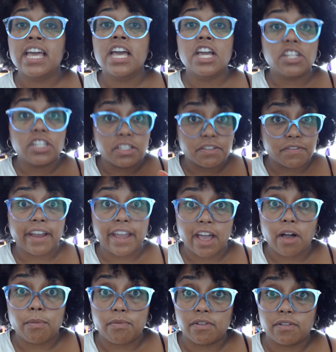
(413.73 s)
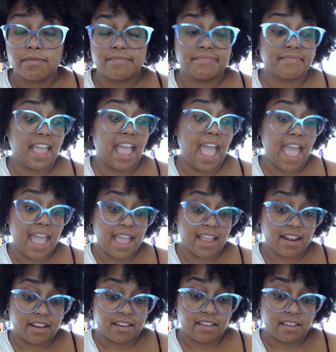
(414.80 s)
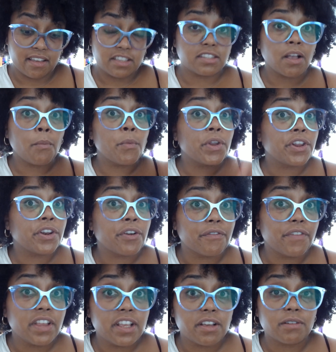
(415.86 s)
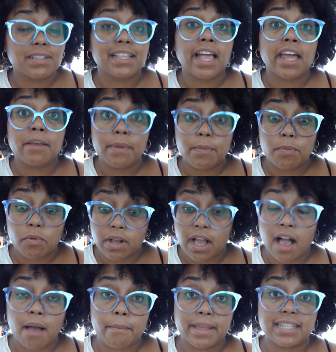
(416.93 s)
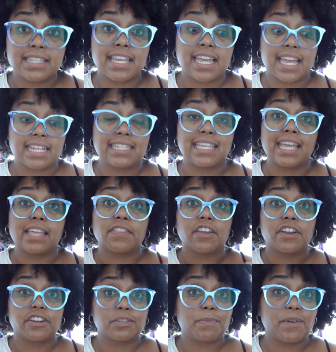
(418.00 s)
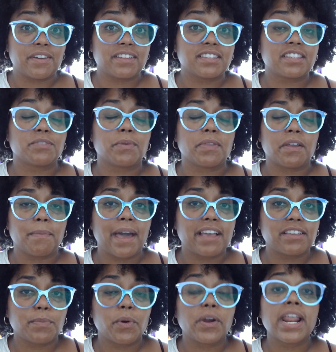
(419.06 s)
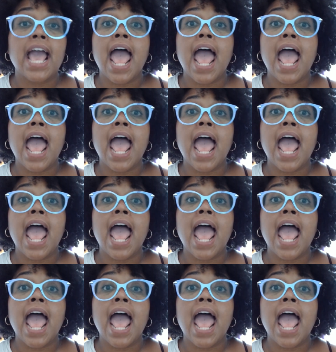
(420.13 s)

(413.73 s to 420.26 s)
She's very helpful. And somewhere in her videos, a lot of people were commenting and saying their experiences with their passport.